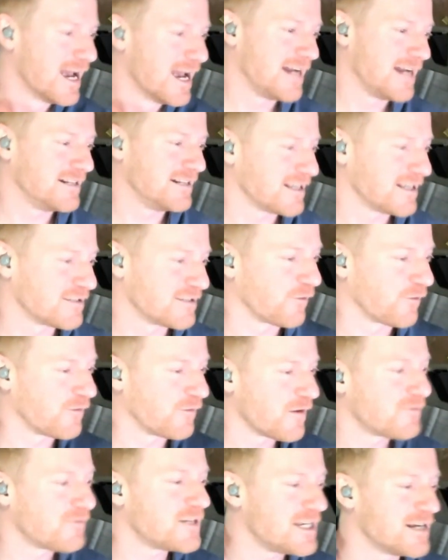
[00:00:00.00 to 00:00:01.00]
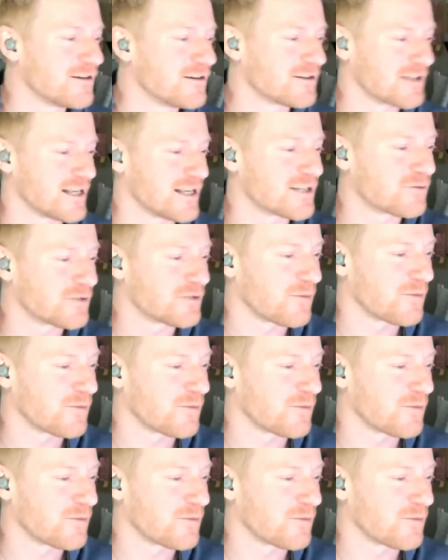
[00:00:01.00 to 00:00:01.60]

And he says for 50 years, this was